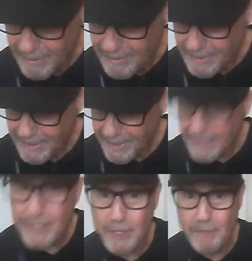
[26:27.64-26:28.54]
the
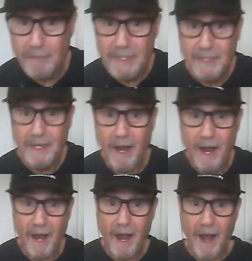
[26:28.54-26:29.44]
ism,
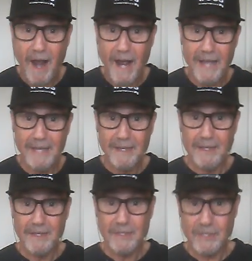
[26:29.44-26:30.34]
I,
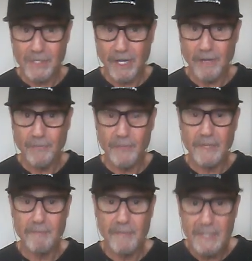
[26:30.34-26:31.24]
self,
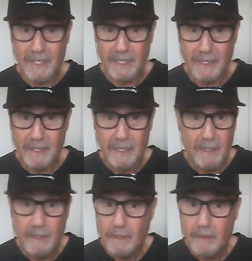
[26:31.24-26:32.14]
and me.
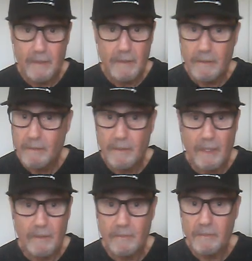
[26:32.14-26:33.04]

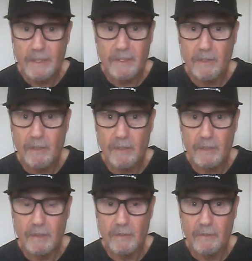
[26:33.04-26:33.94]
No, that's no
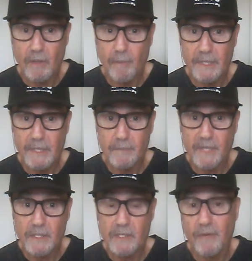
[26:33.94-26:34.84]
good.
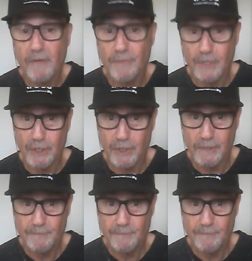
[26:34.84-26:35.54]
That's selfish.